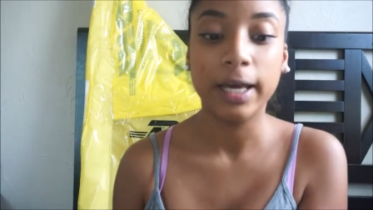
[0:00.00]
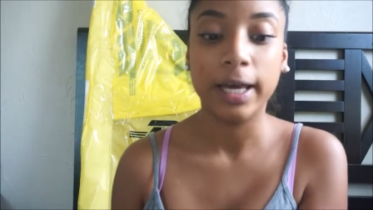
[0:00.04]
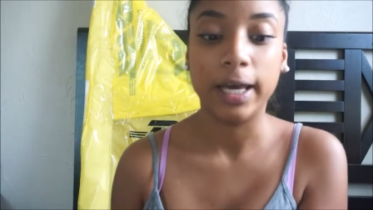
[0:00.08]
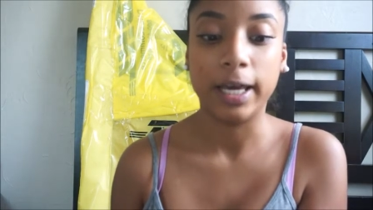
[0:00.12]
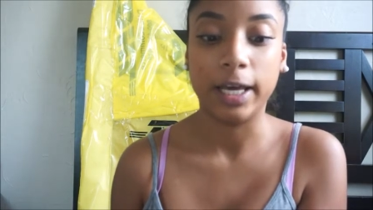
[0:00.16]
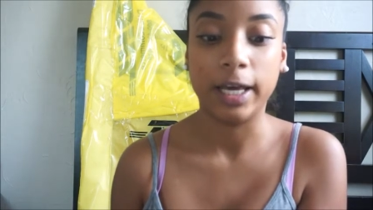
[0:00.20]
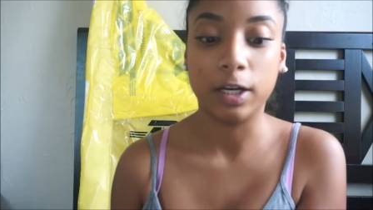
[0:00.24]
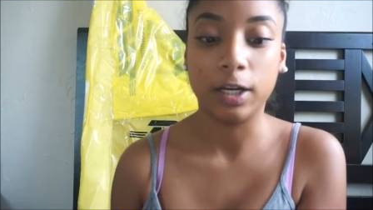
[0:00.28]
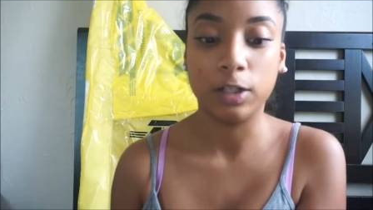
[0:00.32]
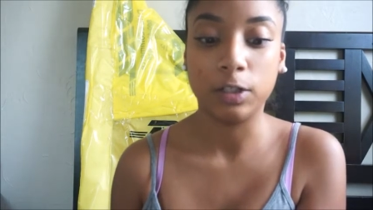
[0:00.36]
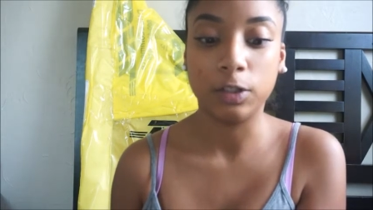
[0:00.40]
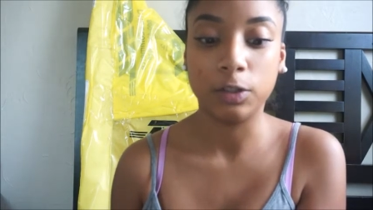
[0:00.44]

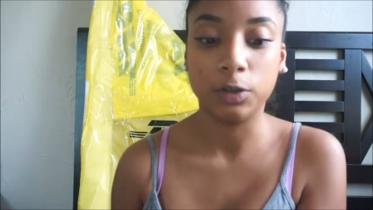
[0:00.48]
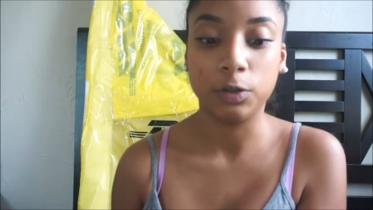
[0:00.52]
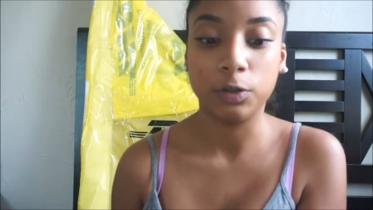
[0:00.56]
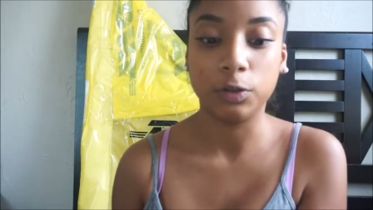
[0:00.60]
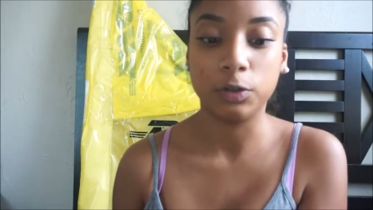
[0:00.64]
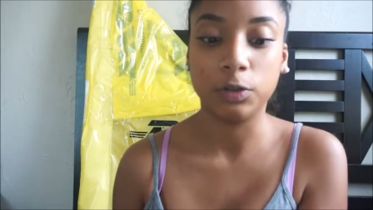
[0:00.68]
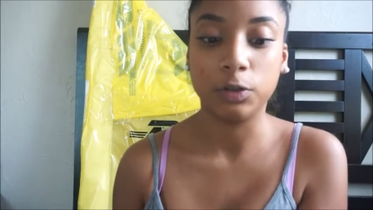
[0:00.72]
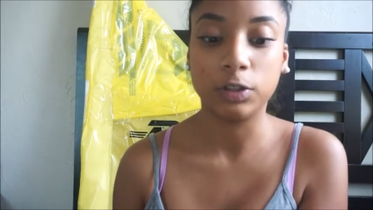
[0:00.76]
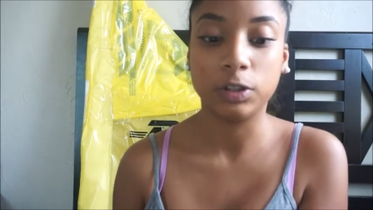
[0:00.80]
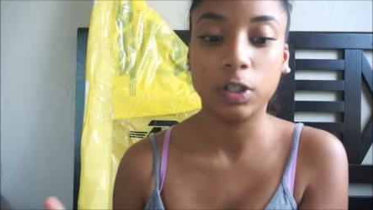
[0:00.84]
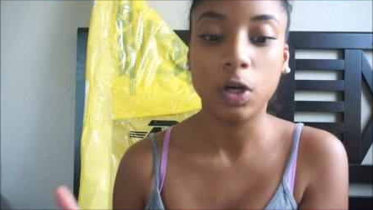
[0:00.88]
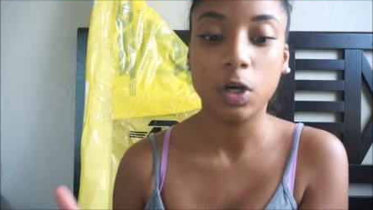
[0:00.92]

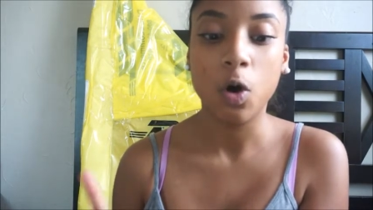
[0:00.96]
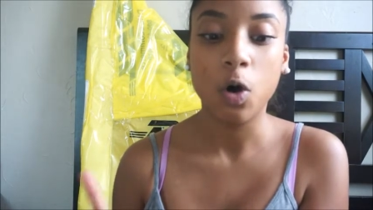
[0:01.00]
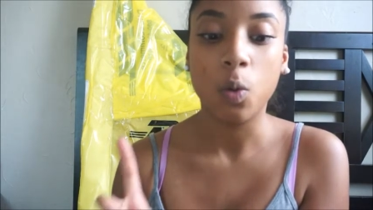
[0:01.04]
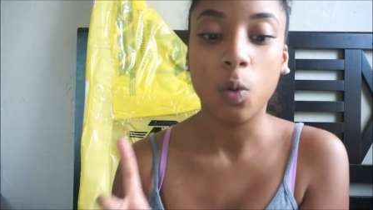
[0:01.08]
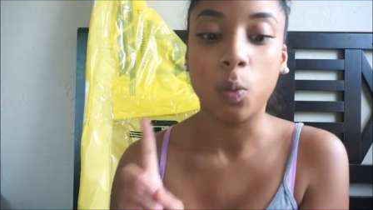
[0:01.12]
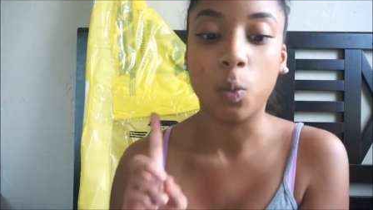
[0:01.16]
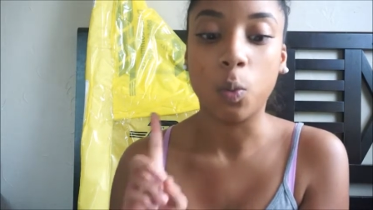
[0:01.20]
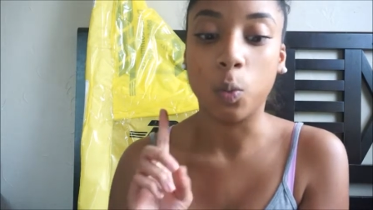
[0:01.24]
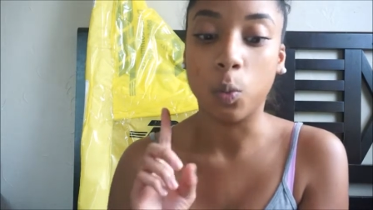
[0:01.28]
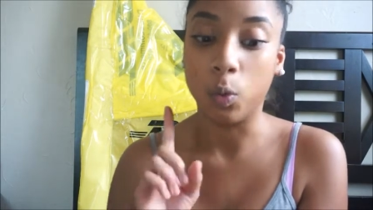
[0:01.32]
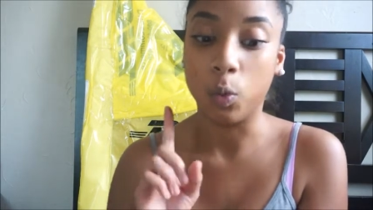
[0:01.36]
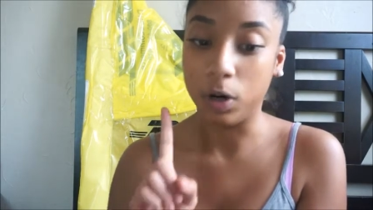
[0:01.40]
Includes
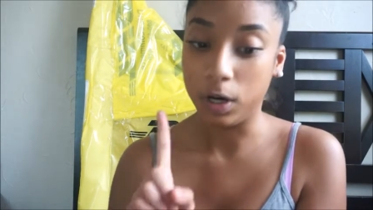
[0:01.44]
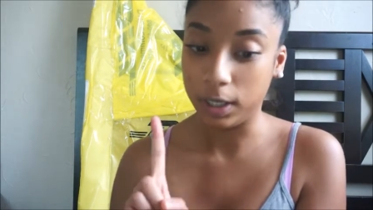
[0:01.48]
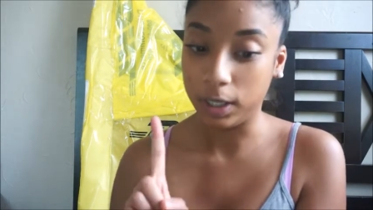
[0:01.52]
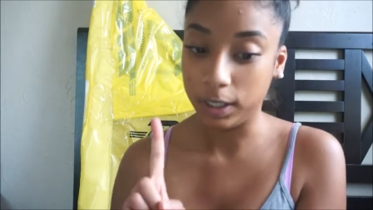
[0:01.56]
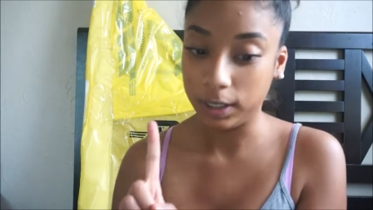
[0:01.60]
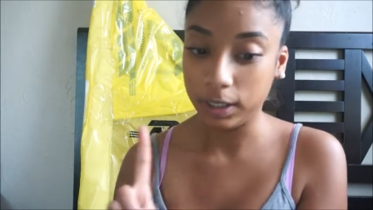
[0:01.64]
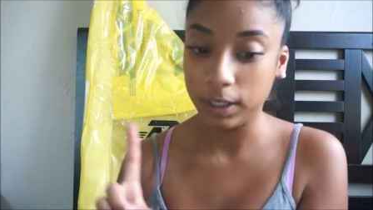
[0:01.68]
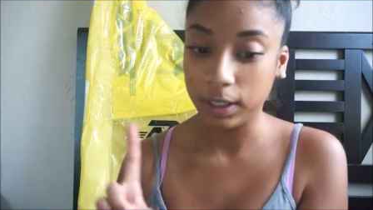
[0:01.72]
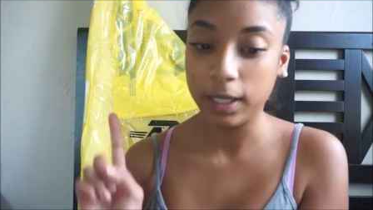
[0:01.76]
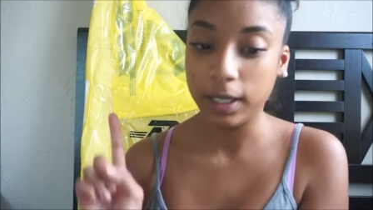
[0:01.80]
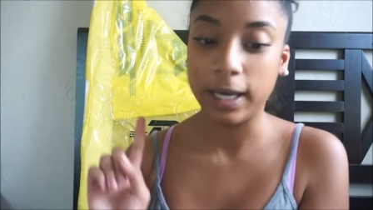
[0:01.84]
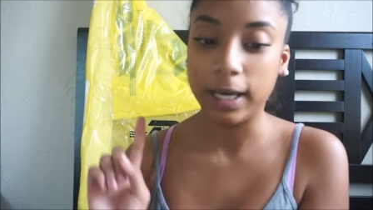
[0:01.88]

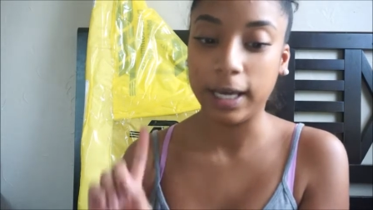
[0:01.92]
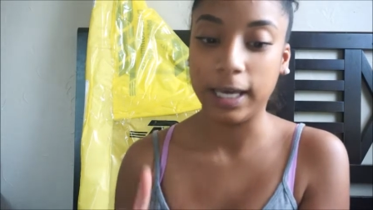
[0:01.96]
one